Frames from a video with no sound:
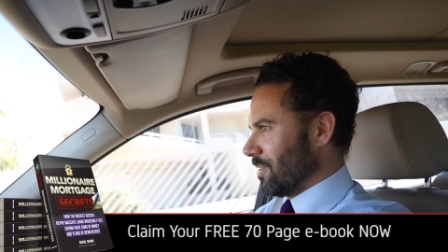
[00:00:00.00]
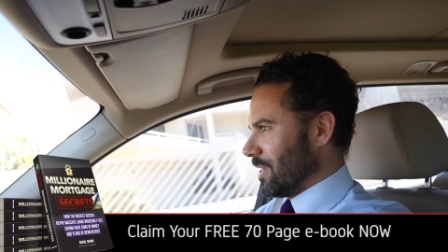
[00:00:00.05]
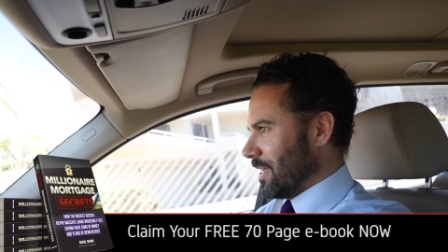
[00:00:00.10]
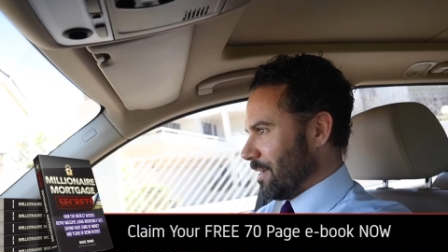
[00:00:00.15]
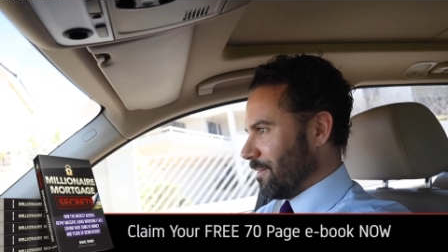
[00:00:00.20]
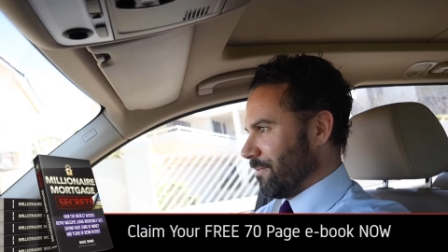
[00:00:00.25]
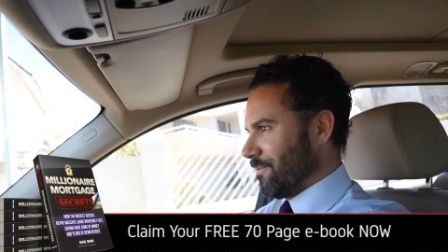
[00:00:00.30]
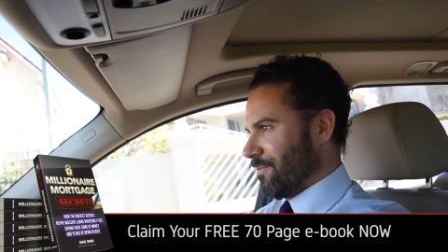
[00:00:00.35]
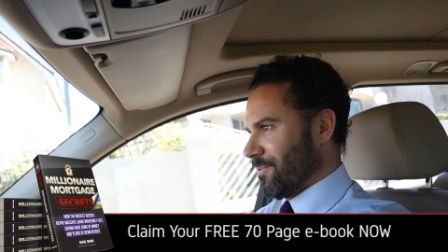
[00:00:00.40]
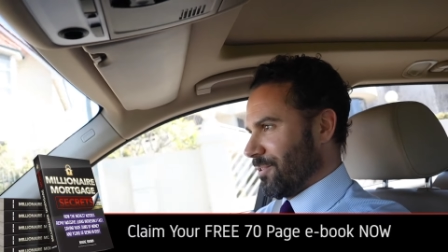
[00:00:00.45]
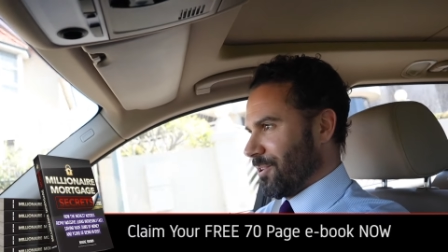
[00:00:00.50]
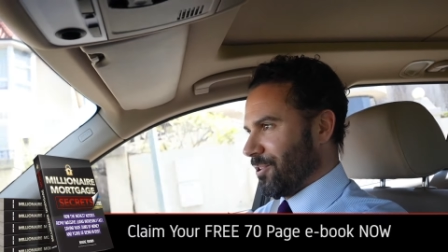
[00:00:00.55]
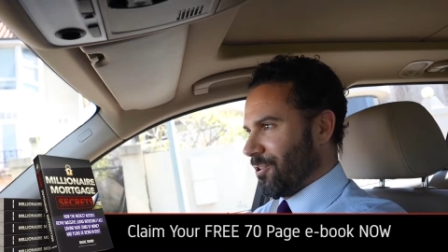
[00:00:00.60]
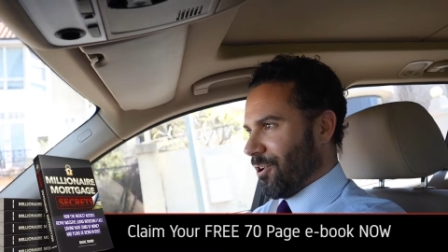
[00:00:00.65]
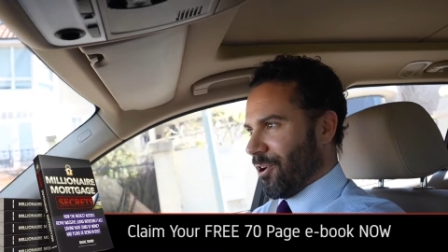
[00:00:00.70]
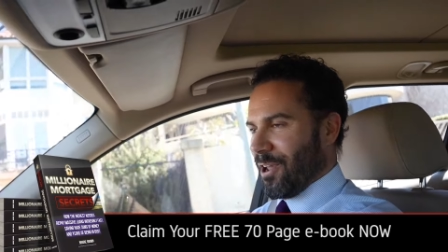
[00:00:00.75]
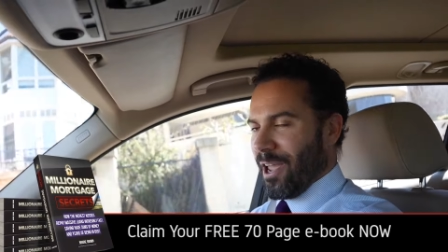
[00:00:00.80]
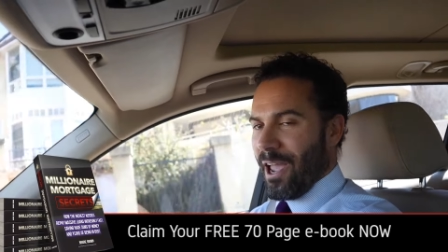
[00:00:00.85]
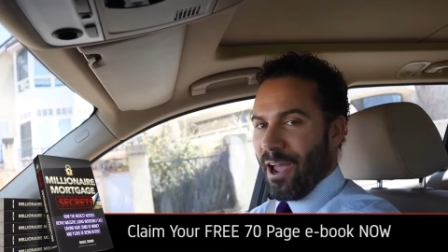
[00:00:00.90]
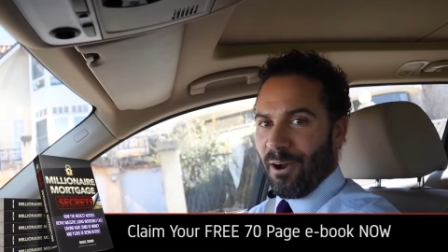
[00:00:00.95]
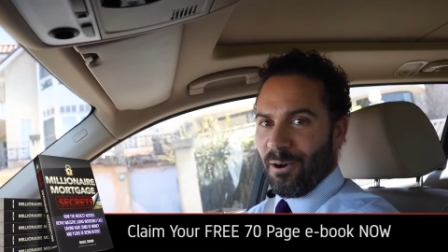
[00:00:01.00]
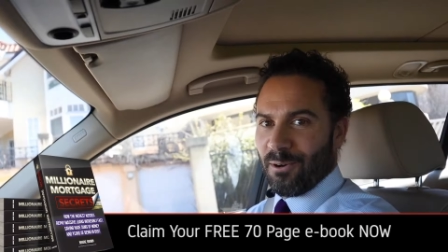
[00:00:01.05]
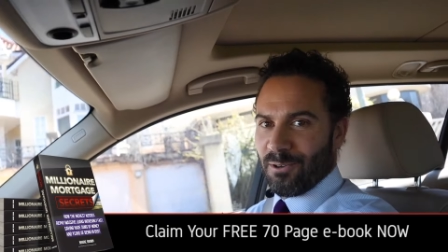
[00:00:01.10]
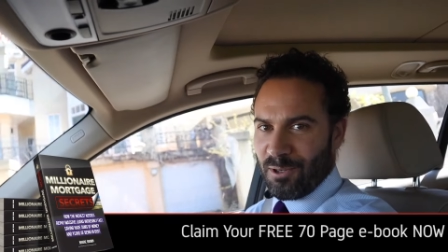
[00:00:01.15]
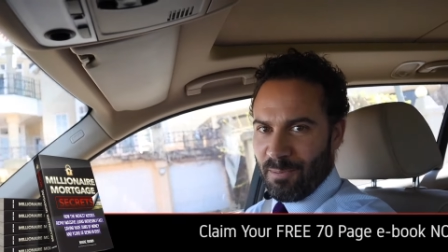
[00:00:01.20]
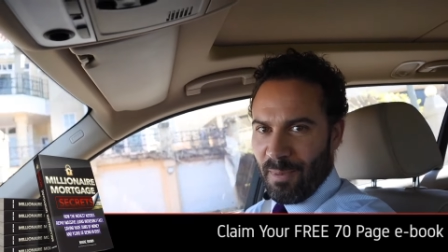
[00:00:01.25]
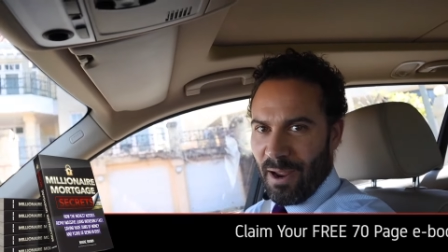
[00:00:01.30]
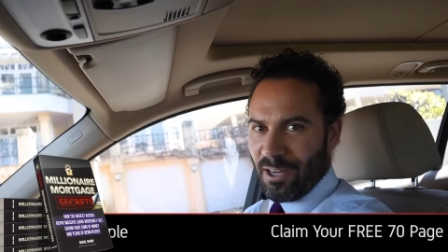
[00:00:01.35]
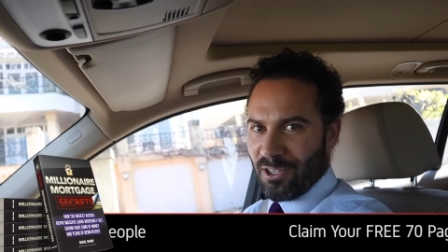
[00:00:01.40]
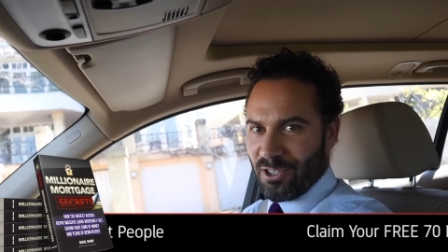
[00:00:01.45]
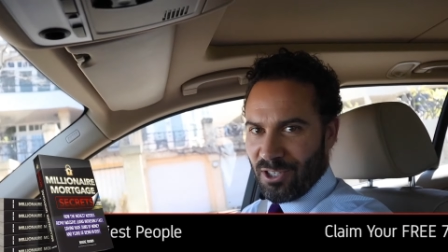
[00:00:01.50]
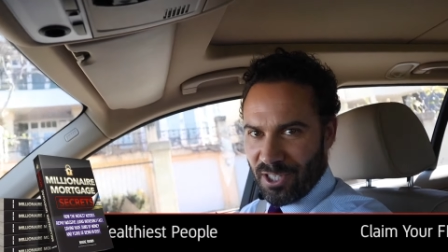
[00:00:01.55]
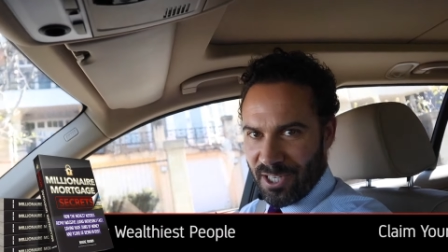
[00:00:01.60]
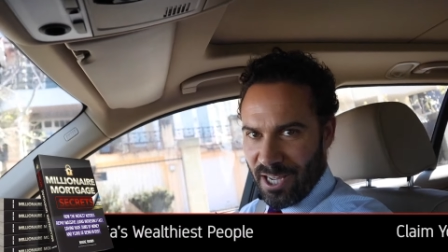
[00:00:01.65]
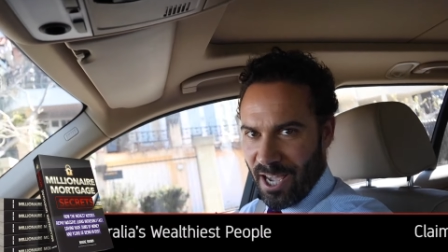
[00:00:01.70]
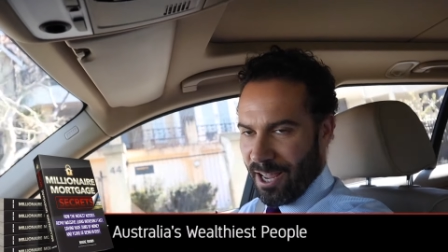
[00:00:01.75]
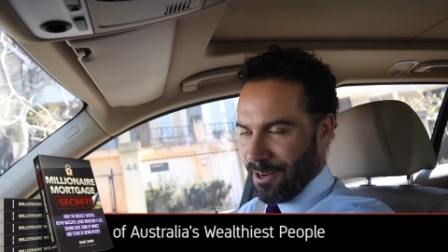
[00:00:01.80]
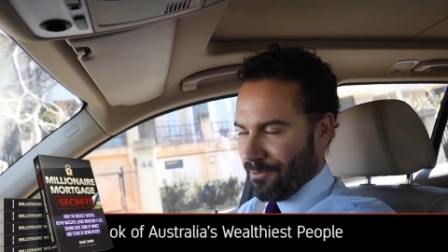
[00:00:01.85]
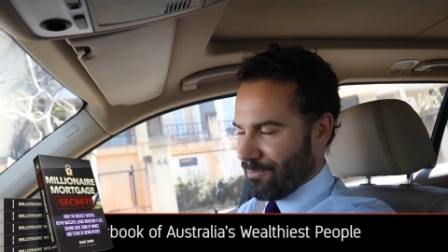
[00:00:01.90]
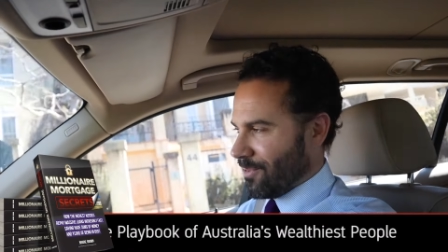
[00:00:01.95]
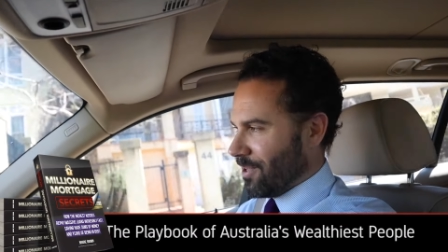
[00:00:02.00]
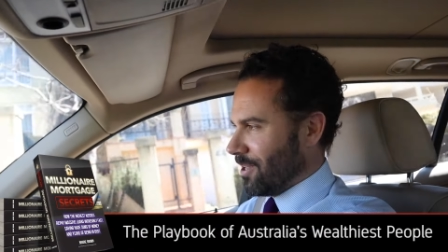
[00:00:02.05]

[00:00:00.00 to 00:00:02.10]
if you know how to manage your debt.